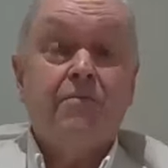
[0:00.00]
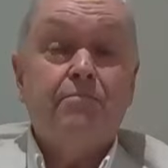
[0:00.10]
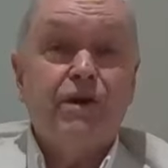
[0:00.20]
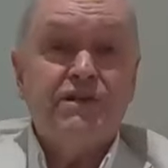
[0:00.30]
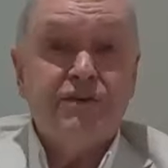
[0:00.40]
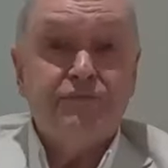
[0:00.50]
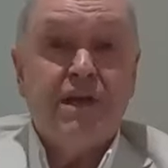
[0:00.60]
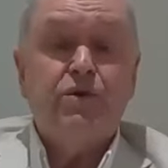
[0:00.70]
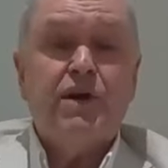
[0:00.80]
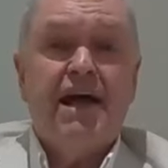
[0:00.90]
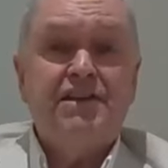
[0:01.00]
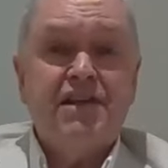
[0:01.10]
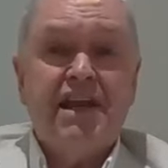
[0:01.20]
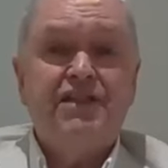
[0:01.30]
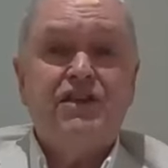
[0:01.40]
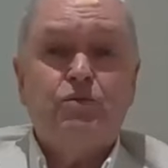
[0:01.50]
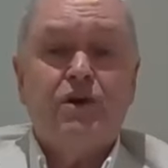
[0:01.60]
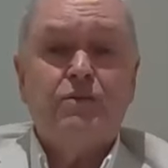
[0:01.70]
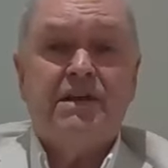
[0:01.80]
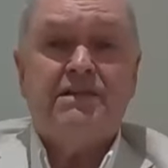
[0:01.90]
Because if we look underneath it,
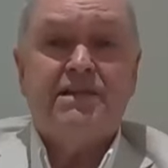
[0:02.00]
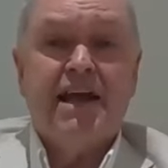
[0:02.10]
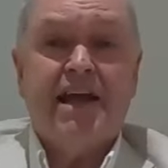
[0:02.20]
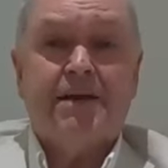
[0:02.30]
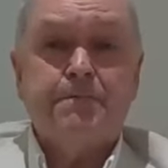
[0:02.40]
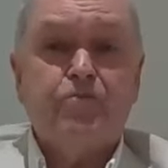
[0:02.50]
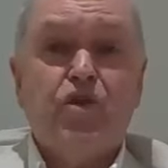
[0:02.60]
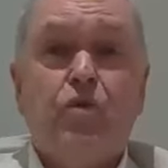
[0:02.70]
what are we saying?